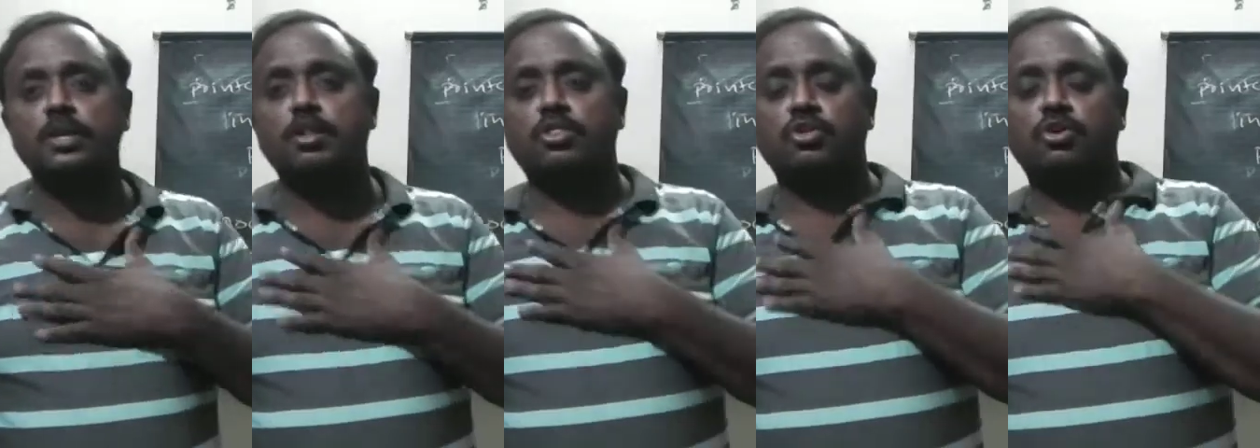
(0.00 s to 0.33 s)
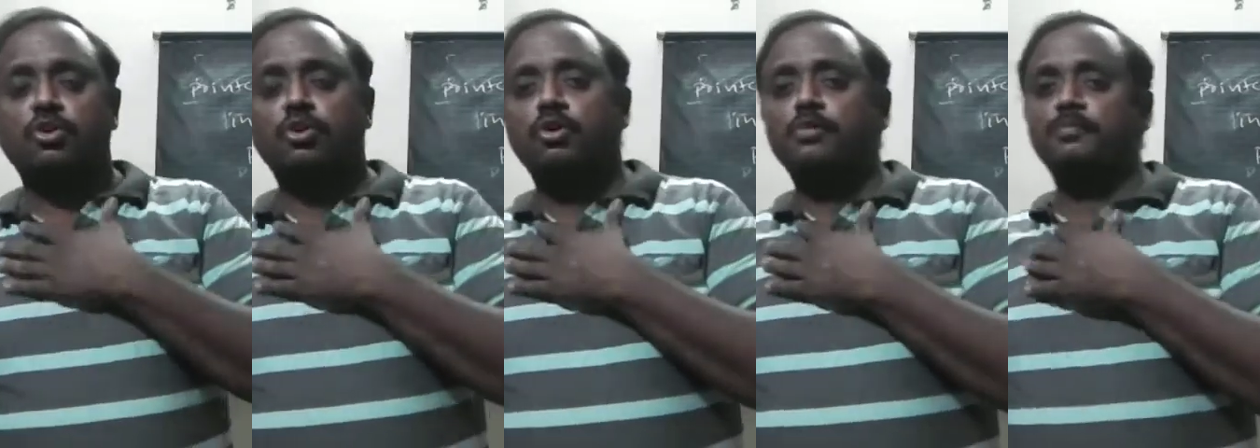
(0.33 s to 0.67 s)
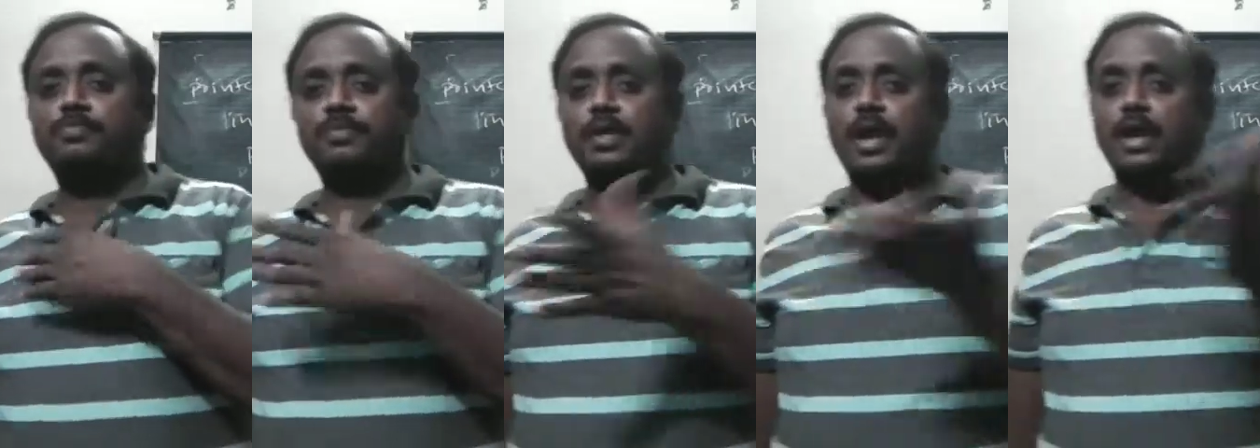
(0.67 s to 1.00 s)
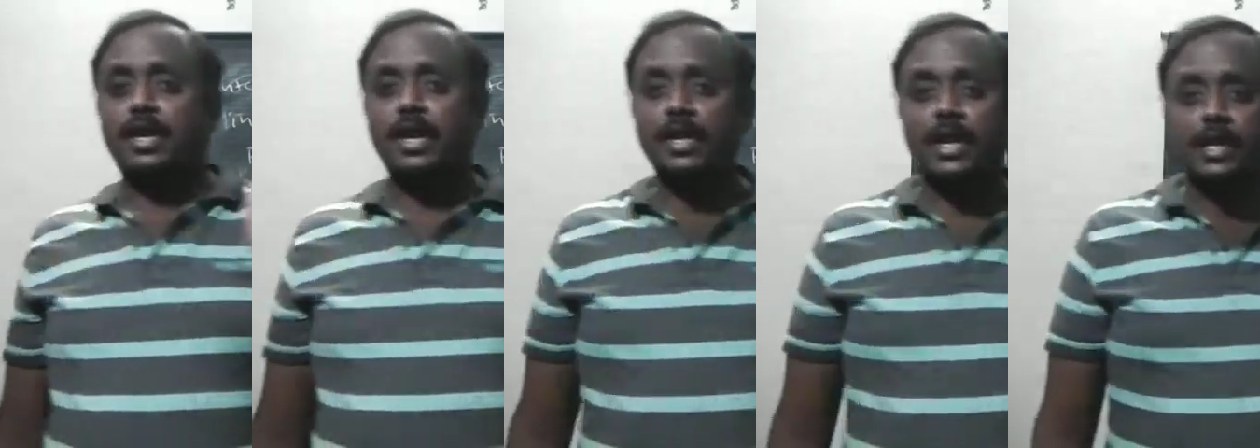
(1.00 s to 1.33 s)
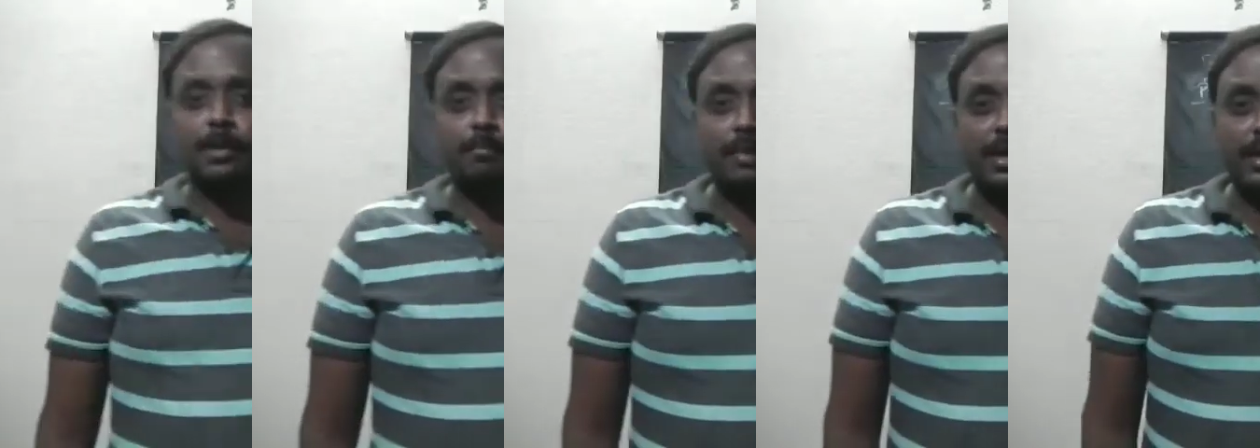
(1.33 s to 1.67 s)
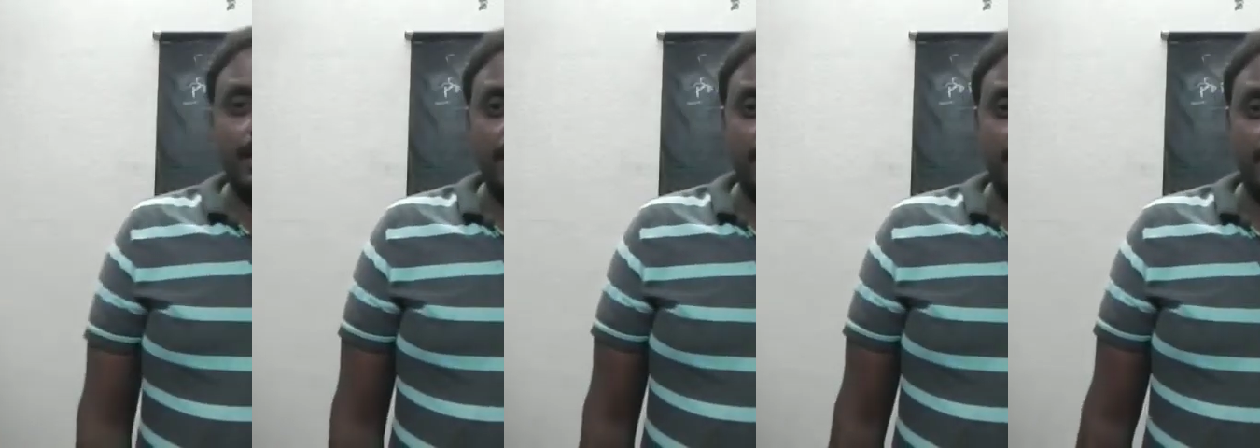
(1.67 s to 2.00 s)
So again I repeat
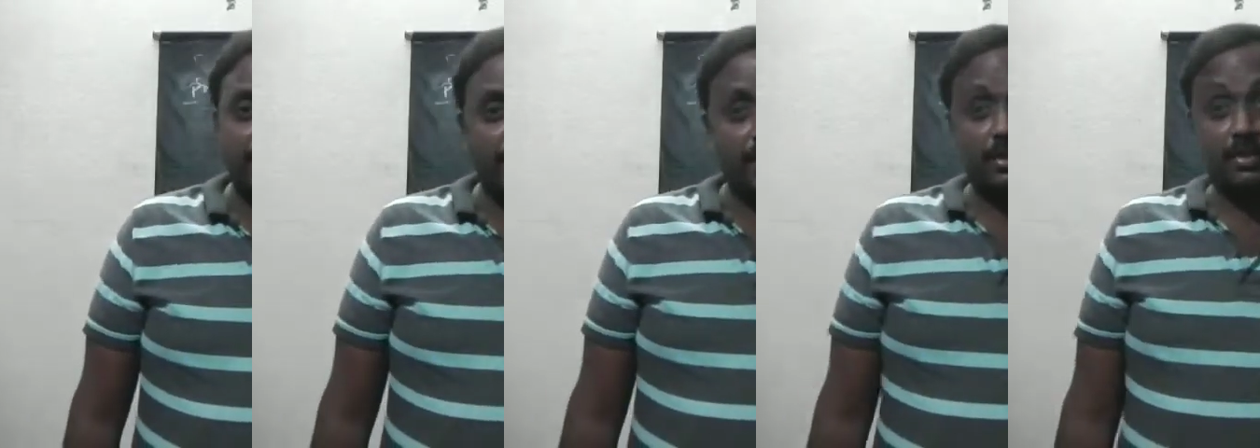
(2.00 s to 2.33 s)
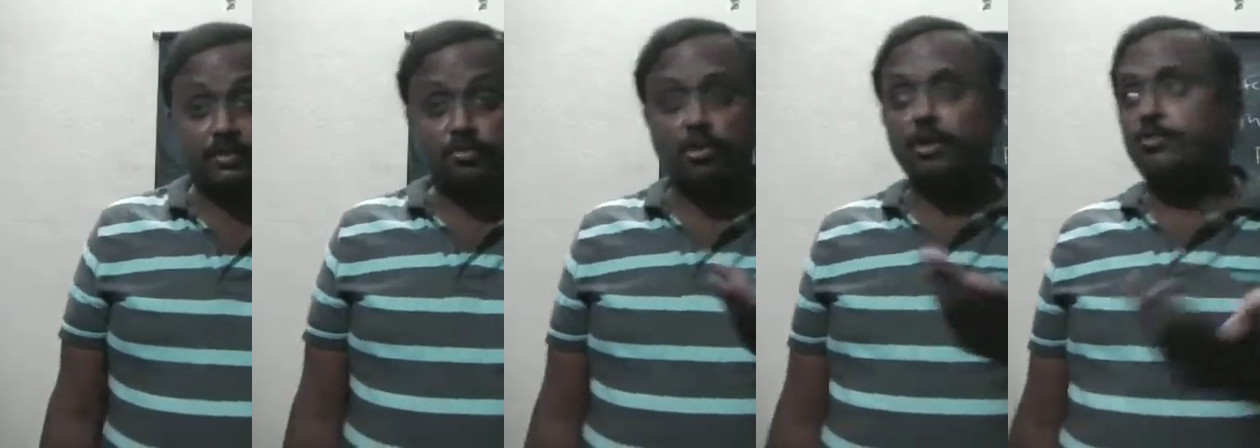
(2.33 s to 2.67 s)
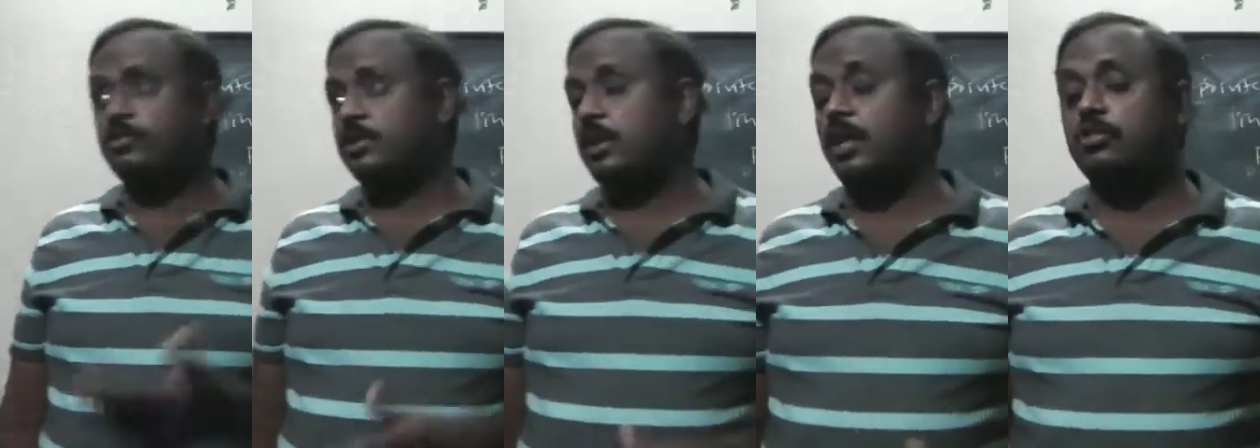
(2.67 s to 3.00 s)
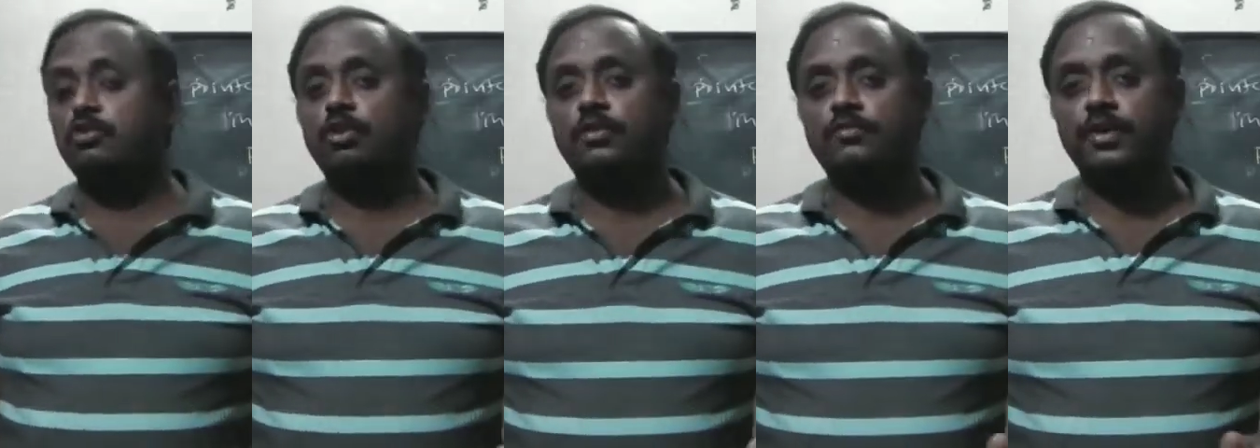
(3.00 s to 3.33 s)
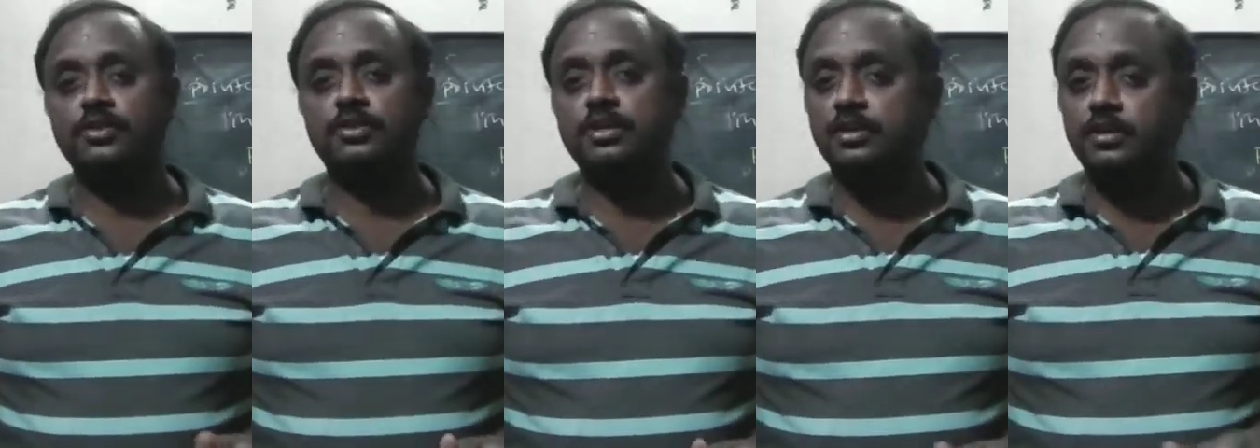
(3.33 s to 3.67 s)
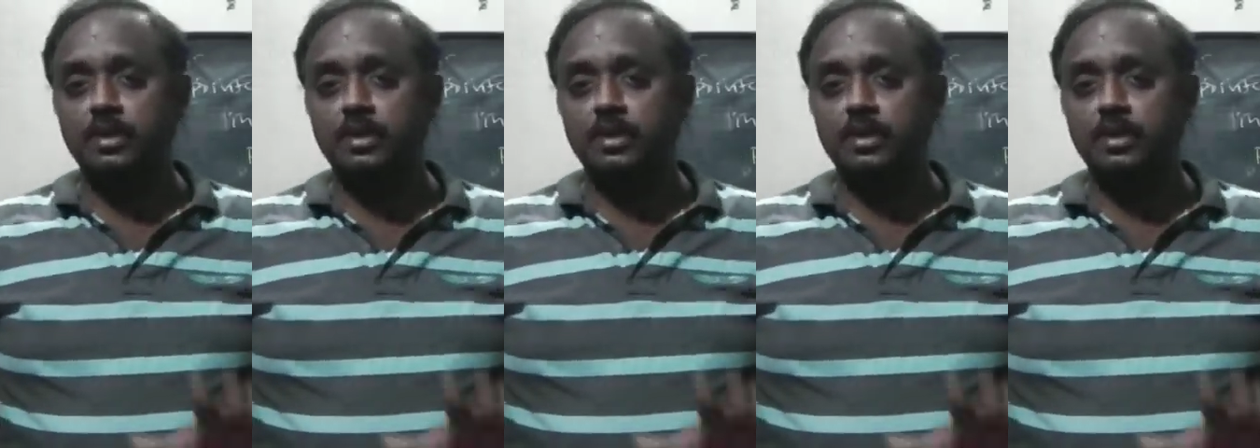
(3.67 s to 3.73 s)
where the start class only first.